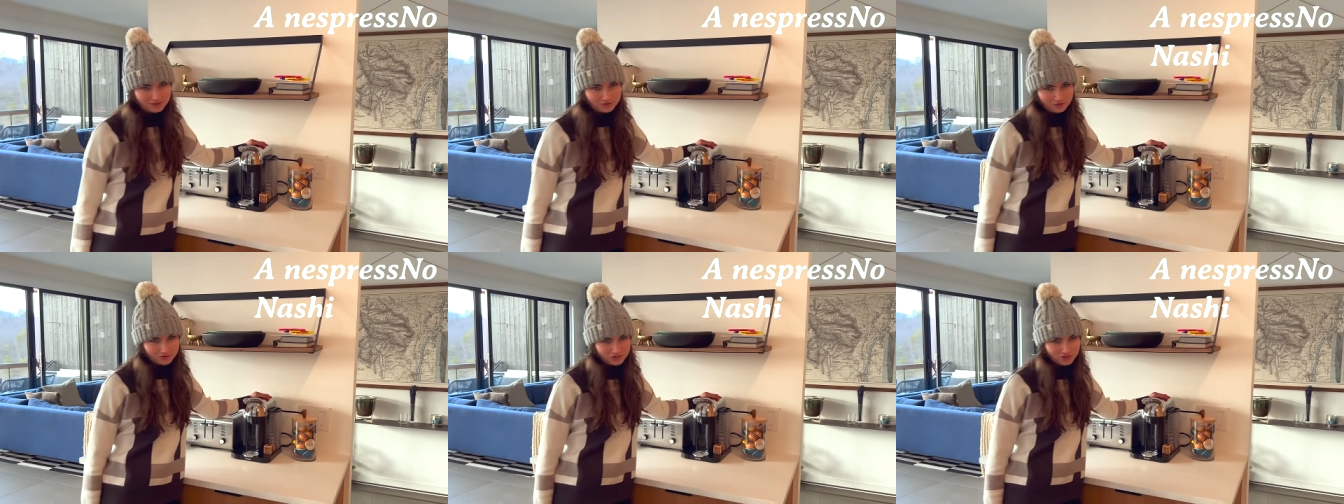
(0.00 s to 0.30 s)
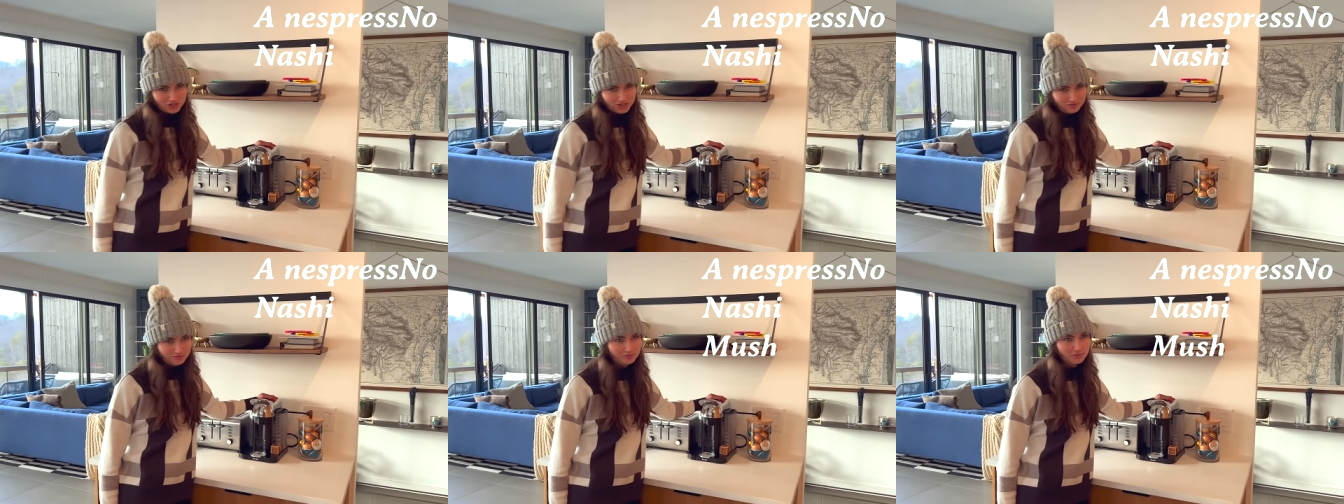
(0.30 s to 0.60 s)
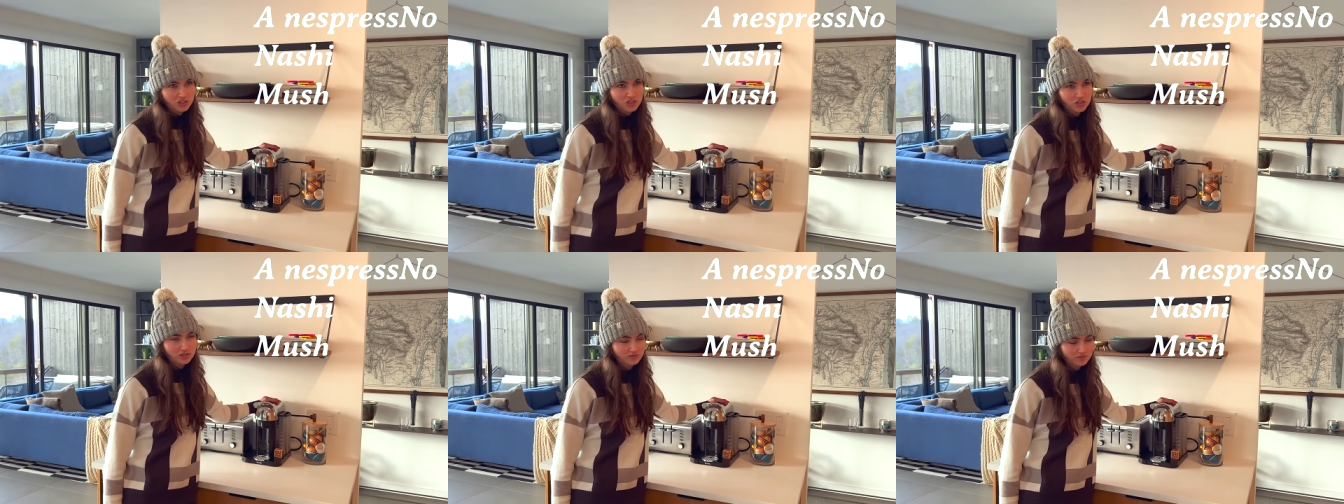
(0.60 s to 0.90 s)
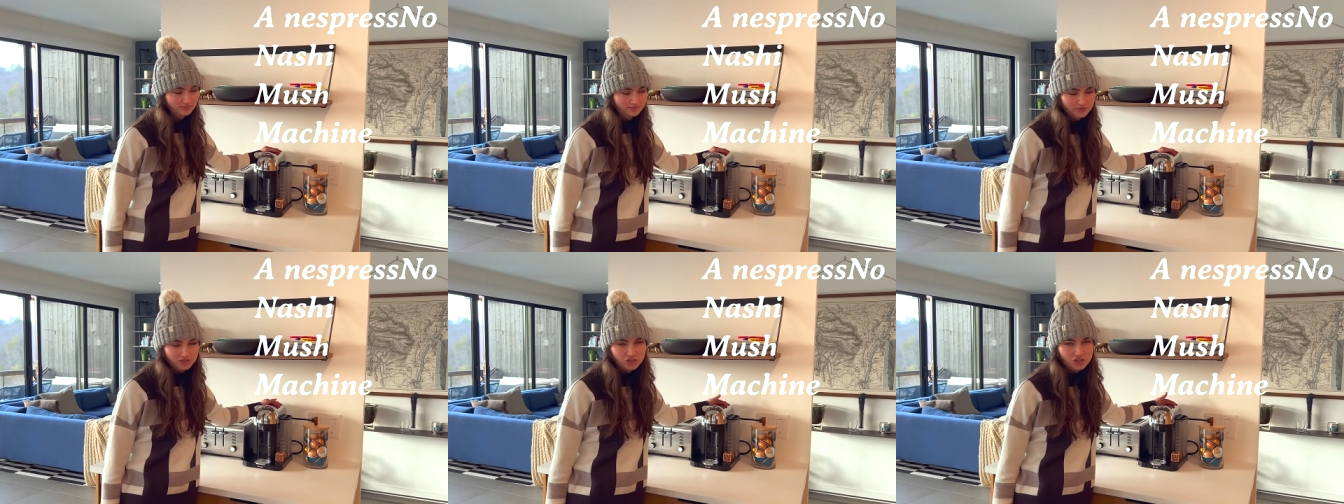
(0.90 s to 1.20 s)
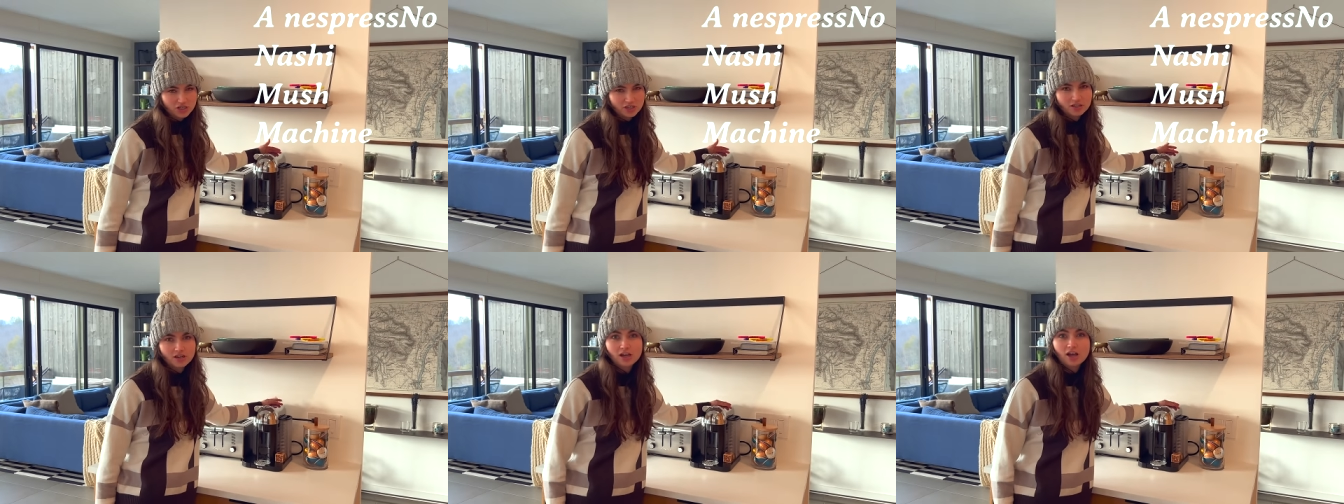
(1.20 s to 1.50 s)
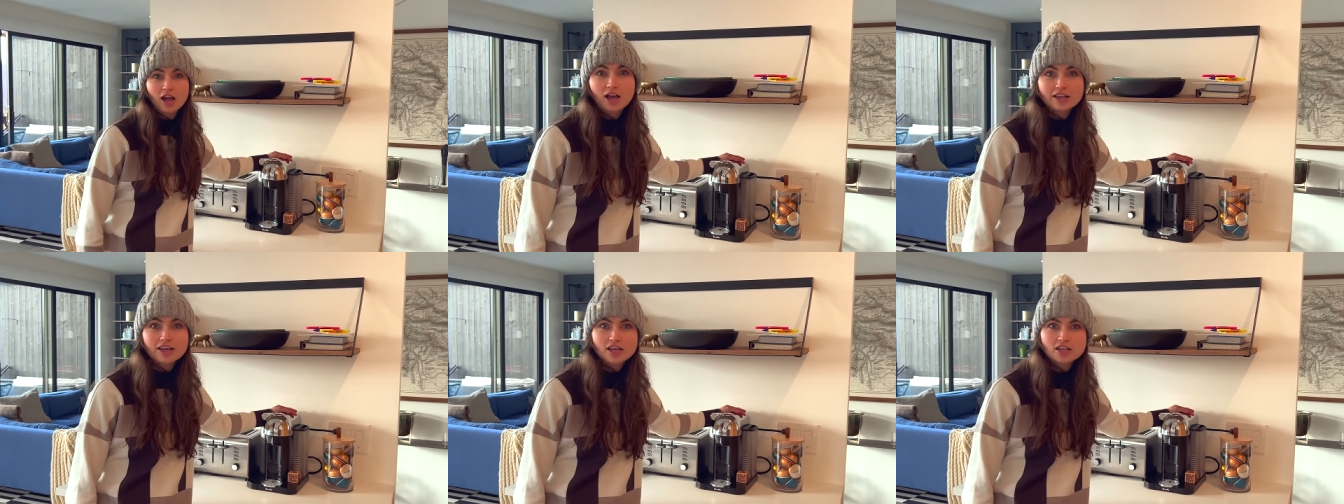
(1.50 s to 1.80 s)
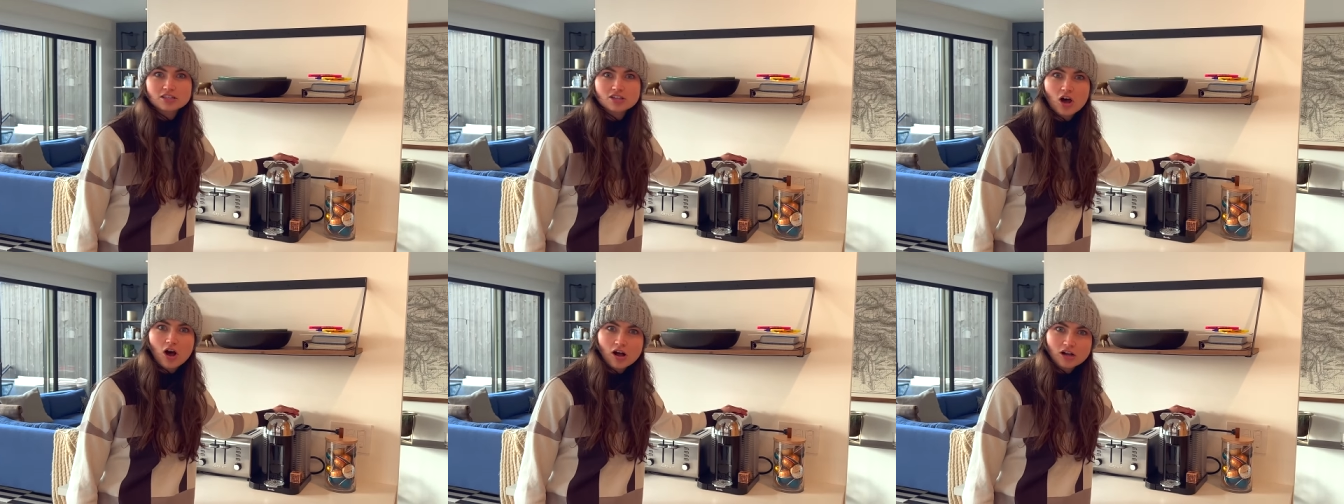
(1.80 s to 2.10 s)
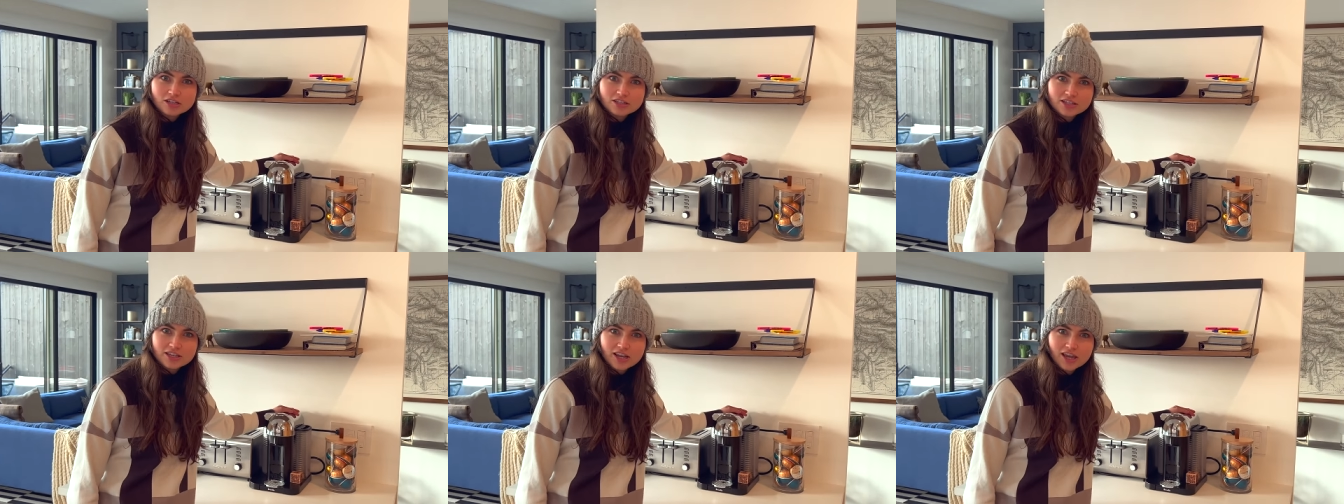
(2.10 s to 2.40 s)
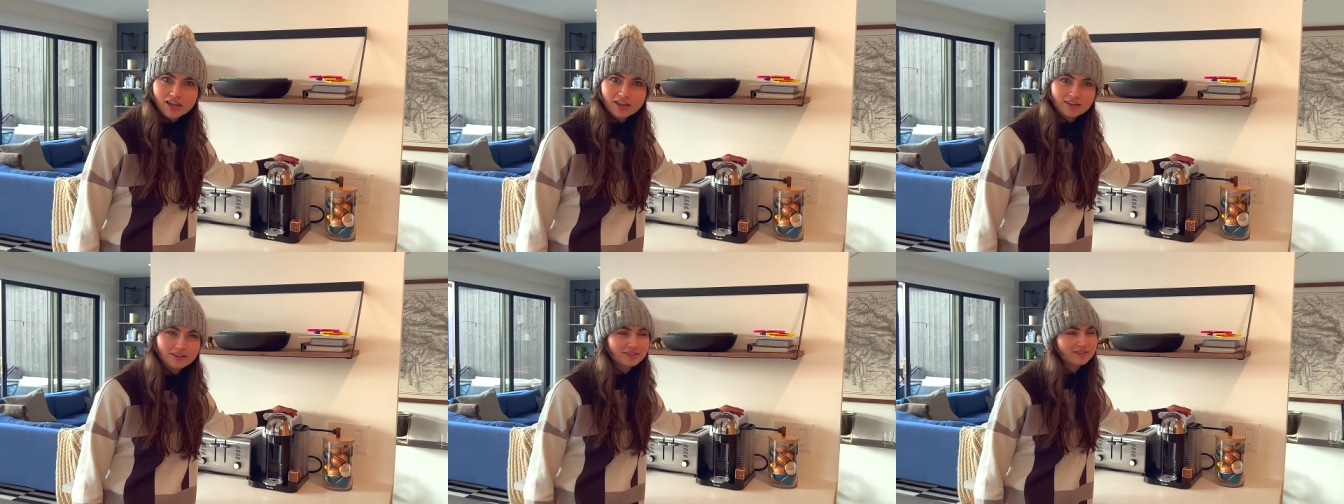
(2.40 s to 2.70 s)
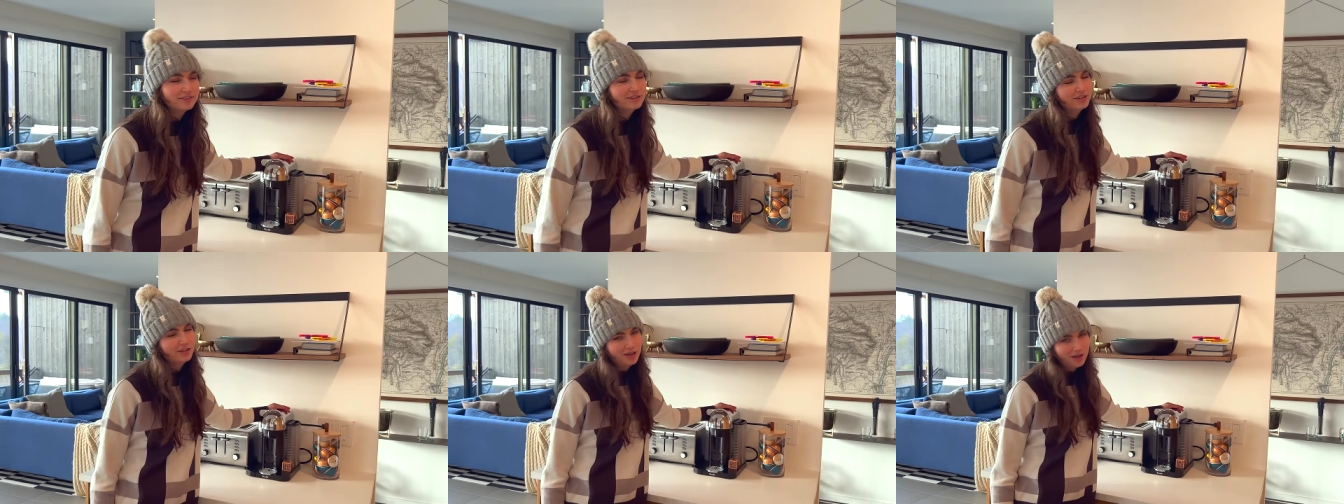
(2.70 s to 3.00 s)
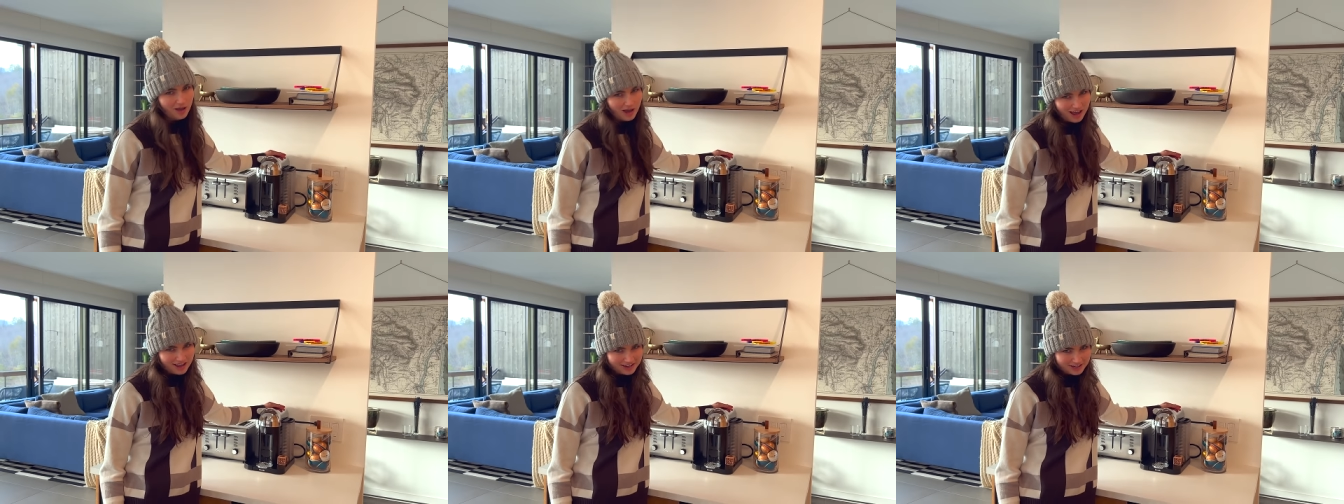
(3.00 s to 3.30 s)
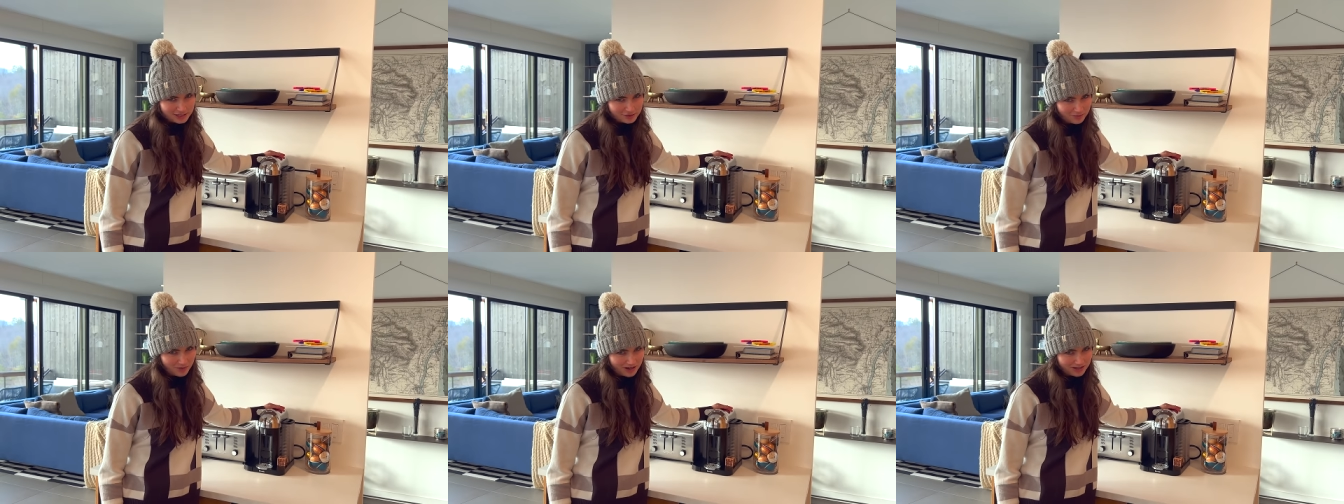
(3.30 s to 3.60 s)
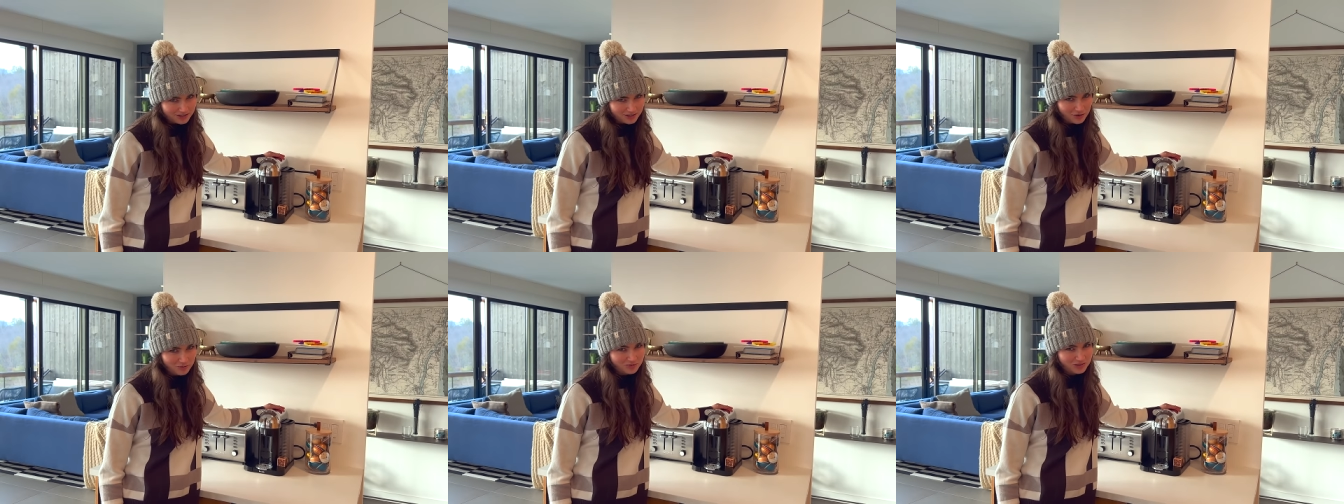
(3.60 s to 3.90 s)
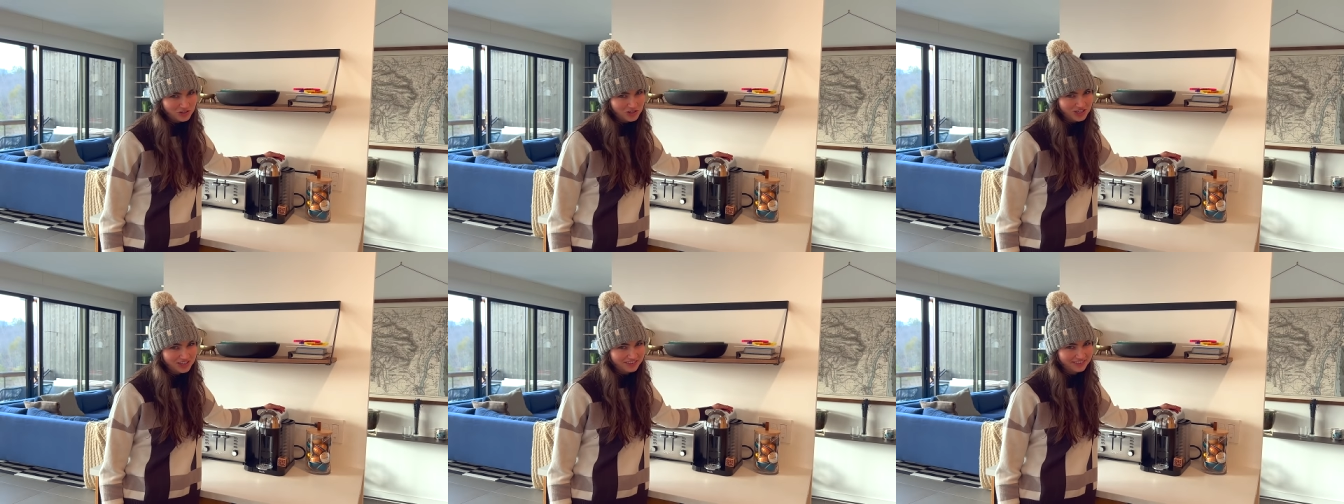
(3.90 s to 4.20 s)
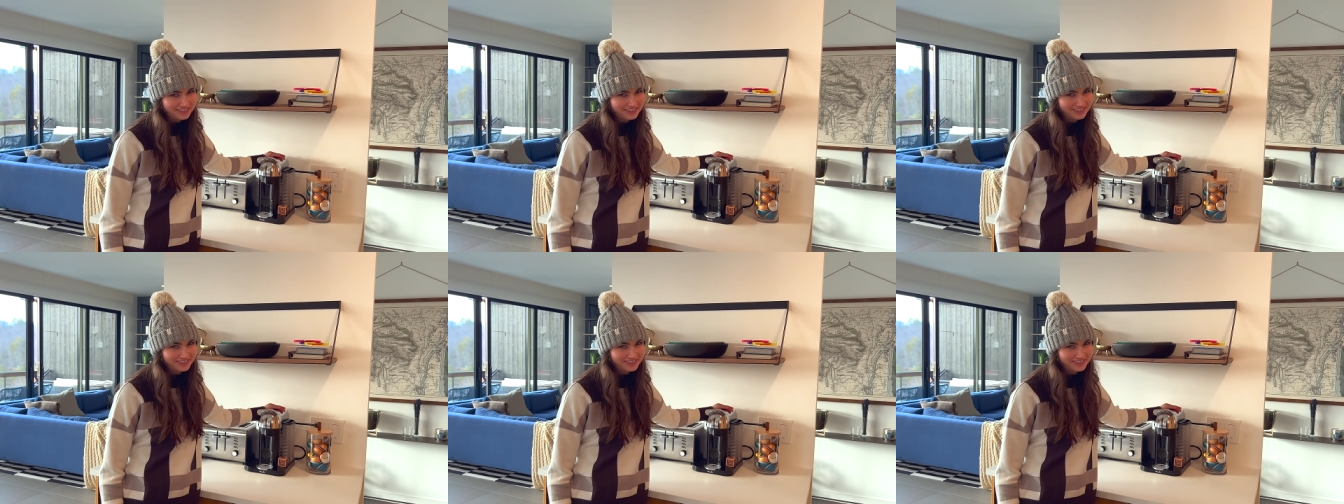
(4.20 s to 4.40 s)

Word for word: machine, mach machine. Can't talk today. An espresso machine,